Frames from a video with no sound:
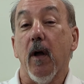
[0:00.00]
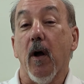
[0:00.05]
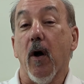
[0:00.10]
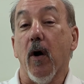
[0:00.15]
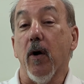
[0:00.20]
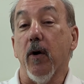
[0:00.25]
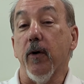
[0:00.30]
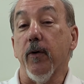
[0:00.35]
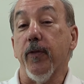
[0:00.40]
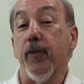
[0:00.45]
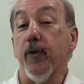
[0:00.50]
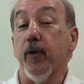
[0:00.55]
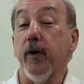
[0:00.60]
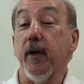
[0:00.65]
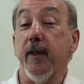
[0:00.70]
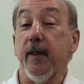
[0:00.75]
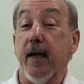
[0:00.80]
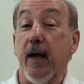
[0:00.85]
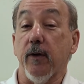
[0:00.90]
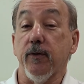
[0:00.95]
our
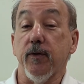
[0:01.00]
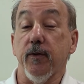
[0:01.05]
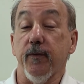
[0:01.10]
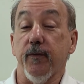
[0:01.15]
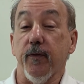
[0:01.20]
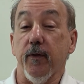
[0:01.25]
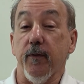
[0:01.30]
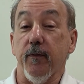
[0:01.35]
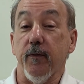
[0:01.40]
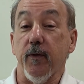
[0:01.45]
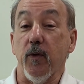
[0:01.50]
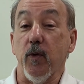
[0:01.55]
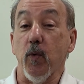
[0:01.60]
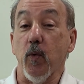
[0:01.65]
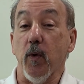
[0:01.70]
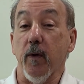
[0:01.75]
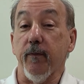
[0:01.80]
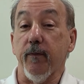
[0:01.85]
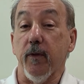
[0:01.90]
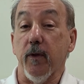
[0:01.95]
30,000-foot
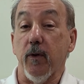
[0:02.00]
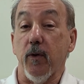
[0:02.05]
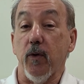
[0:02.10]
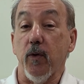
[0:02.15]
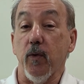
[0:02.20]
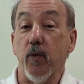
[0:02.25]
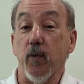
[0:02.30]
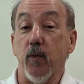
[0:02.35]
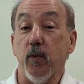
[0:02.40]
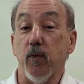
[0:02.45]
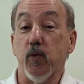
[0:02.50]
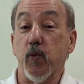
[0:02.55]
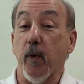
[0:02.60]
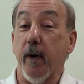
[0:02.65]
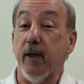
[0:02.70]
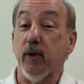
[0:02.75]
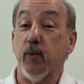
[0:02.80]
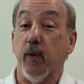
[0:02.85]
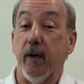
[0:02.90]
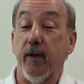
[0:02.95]
view of the new
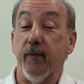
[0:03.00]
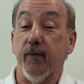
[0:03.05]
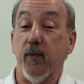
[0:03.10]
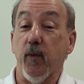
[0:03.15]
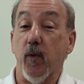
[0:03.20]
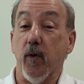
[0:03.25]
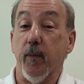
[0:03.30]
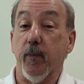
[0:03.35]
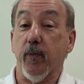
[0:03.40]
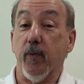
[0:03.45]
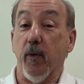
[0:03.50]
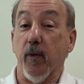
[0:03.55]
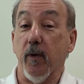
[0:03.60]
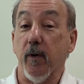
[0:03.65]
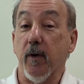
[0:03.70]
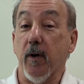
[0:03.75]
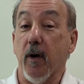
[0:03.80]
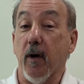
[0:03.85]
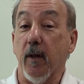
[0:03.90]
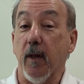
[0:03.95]
2024
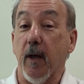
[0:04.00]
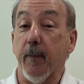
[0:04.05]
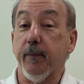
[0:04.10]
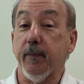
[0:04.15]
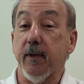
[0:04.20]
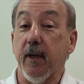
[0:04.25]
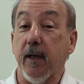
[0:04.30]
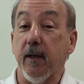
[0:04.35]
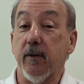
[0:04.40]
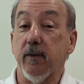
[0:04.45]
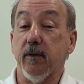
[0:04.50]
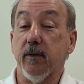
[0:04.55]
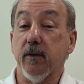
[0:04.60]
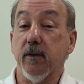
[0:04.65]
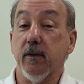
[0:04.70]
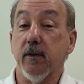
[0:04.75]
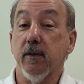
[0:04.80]
protocol update